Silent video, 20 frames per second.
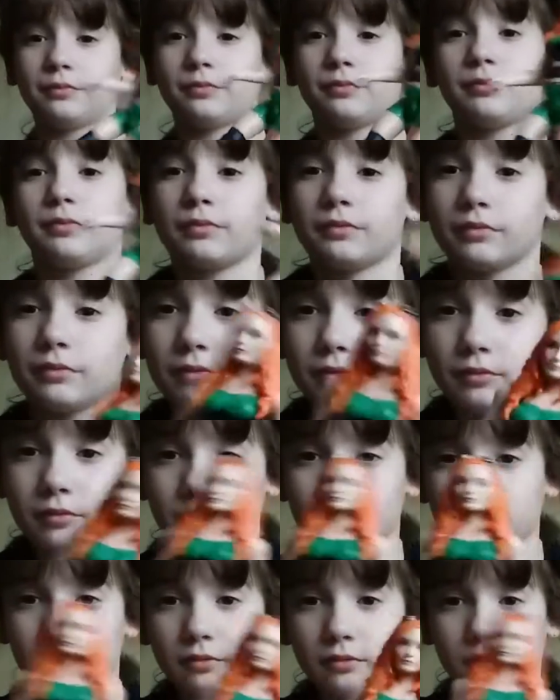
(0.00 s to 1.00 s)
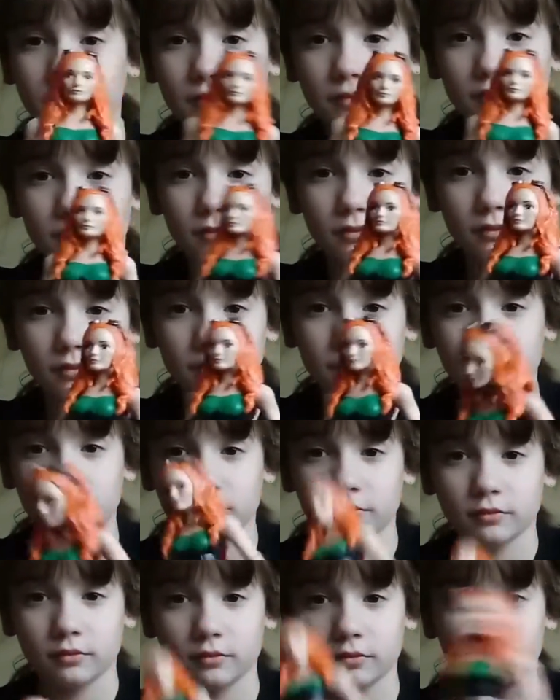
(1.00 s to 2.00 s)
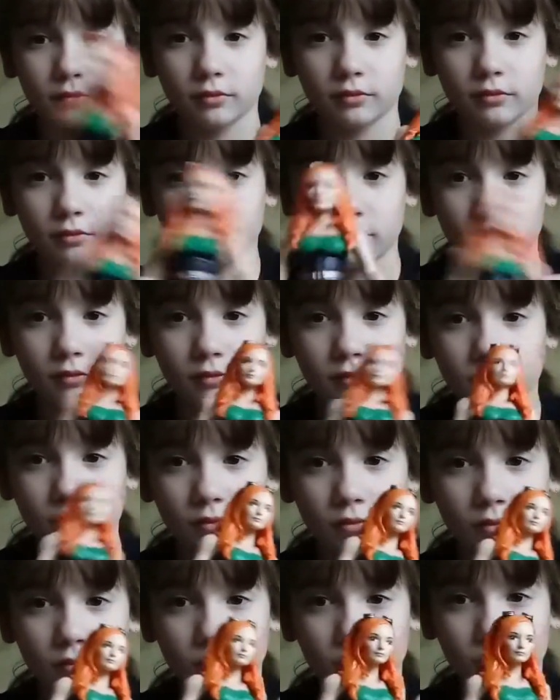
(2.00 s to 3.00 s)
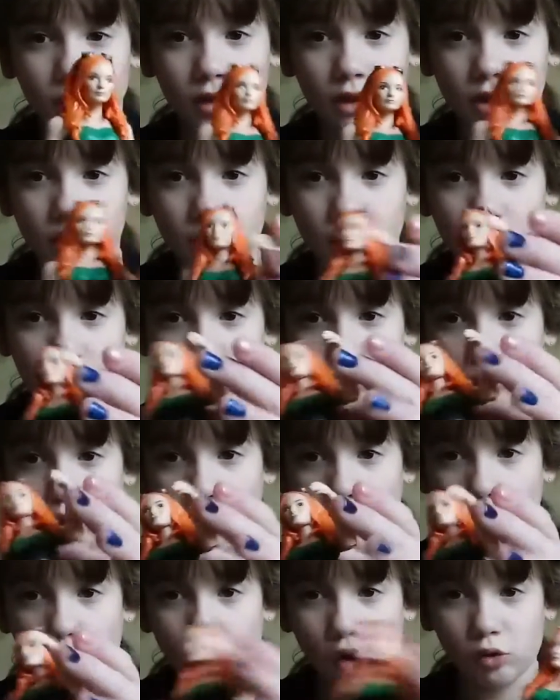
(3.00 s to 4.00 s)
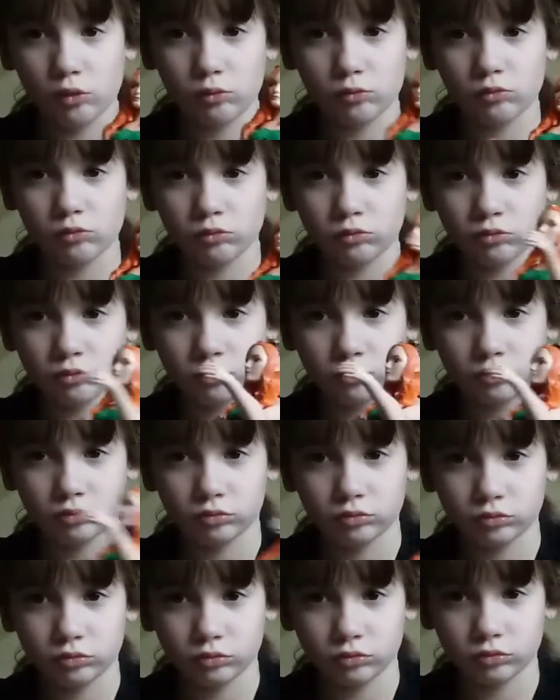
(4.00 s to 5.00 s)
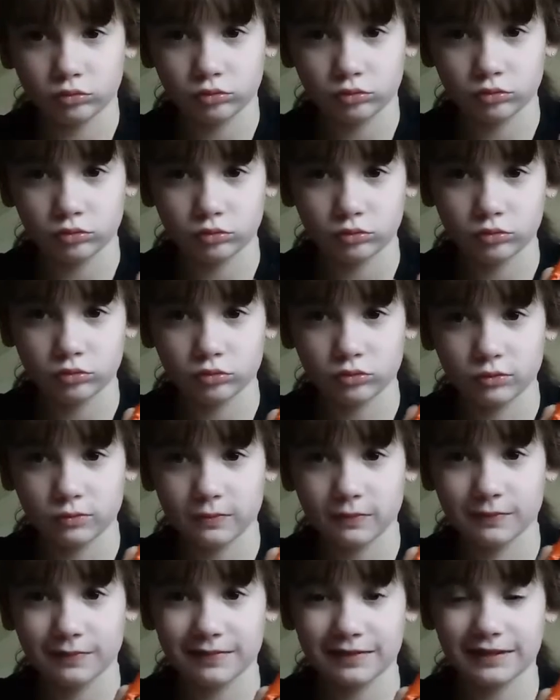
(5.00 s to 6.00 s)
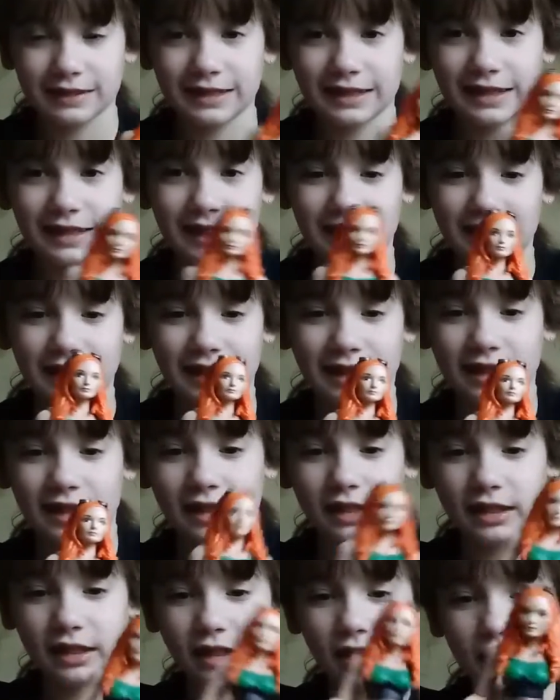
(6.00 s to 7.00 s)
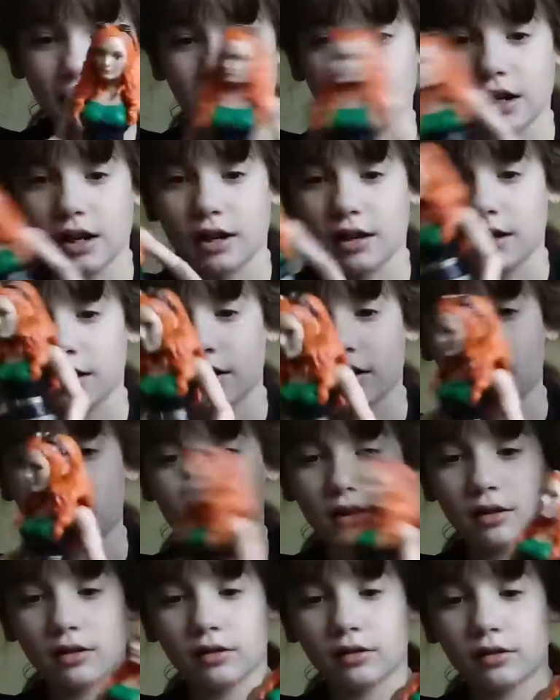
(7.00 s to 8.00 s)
[no speech]